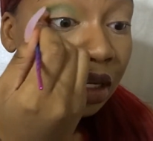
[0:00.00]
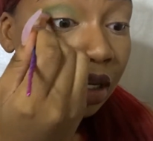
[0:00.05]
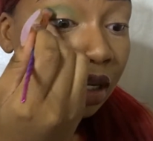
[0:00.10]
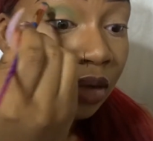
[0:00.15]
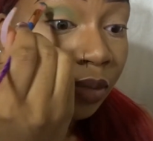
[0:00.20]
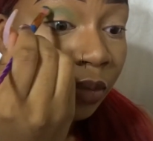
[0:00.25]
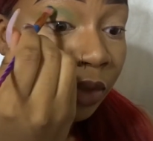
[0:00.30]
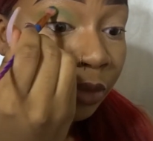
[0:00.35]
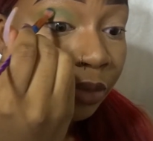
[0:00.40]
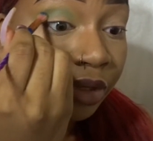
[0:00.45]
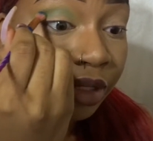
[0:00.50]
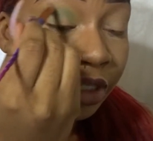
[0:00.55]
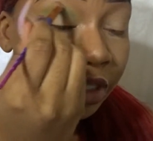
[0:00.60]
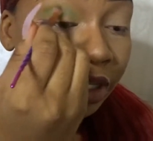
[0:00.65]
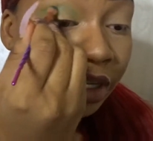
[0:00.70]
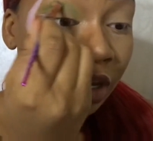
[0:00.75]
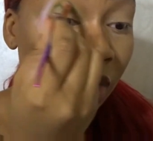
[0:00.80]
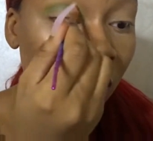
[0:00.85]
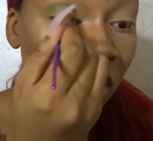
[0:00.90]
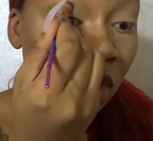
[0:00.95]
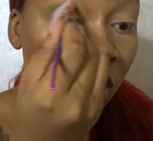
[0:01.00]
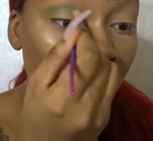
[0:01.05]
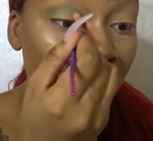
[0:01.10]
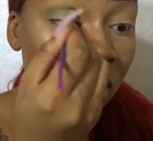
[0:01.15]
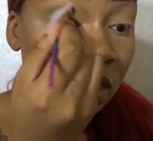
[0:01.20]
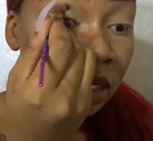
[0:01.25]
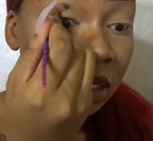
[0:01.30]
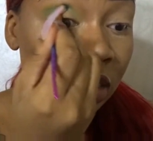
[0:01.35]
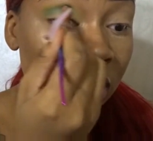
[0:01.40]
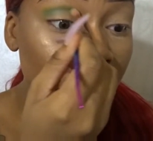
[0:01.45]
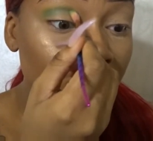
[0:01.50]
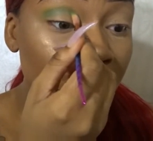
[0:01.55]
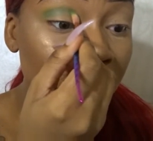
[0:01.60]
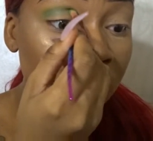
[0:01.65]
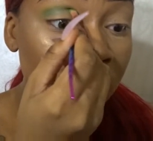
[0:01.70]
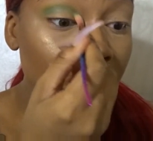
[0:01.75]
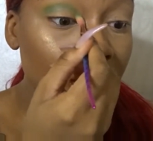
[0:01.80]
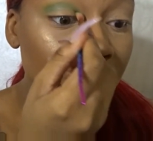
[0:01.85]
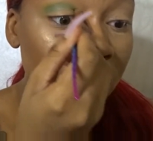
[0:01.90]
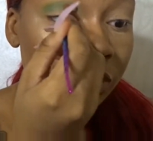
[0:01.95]
And we're putting it all
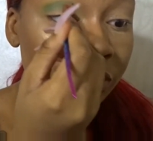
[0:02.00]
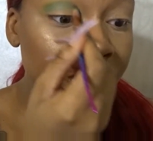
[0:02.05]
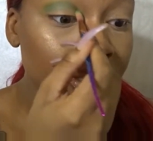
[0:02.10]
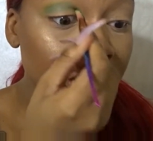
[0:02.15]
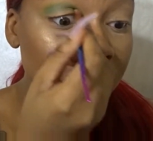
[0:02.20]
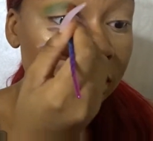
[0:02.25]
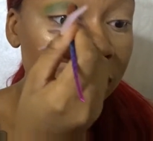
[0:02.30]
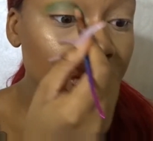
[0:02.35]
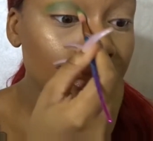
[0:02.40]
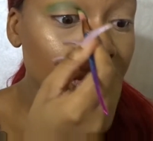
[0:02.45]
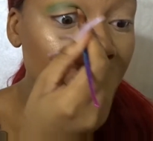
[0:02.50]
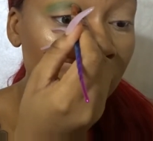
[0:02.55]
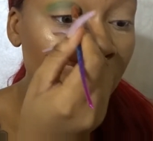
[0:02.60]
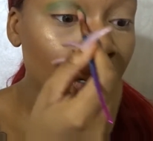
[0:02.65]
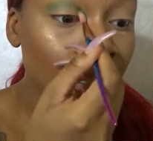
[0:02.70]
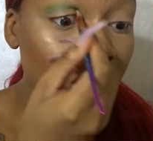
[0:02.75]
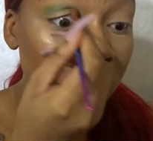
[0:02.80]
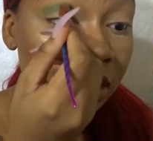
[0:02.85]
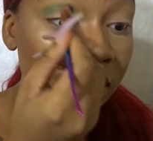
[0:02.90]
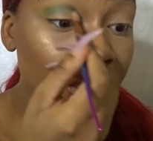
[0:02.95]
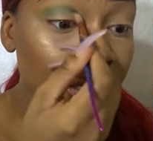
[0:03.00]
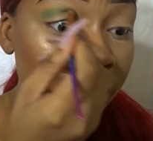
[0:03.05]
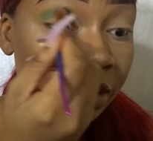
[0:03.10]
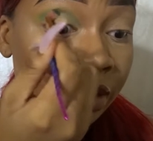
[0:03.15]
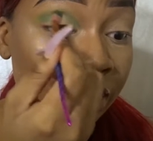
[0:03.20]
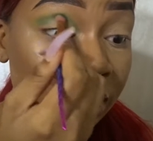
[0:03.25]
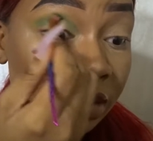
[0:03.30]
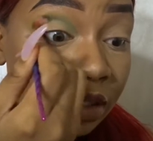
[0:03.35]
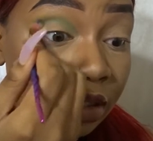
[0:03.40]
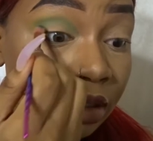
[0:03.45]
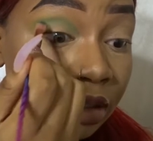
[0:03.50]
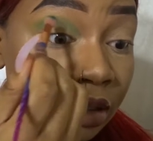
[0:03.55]
in the crease, all here.